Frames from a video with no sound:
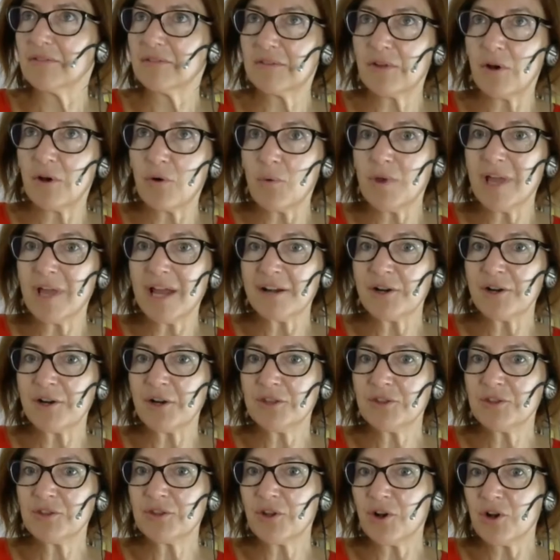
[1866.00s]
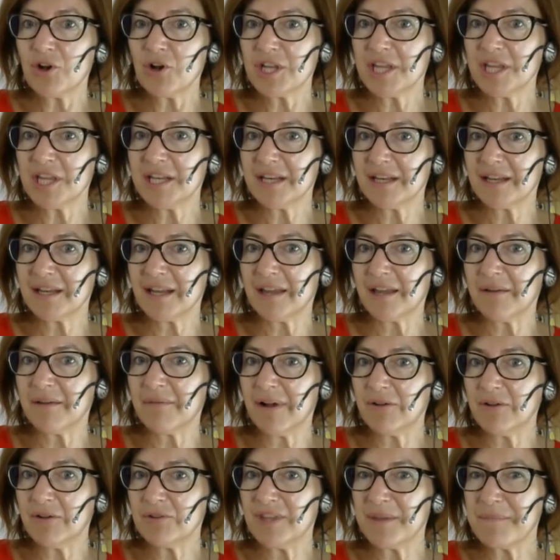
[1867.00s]
So we are not talking
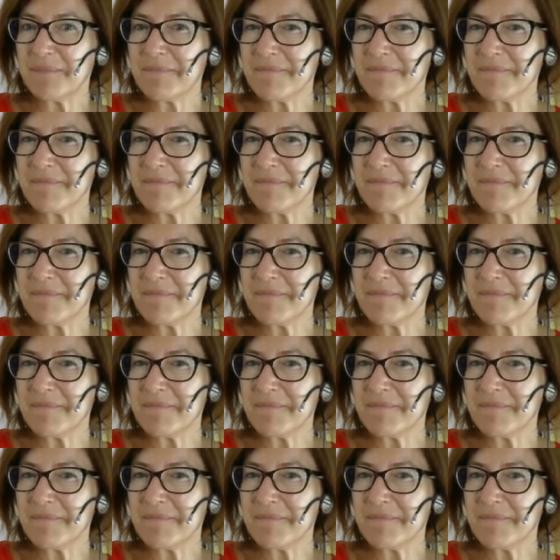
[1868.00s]
about the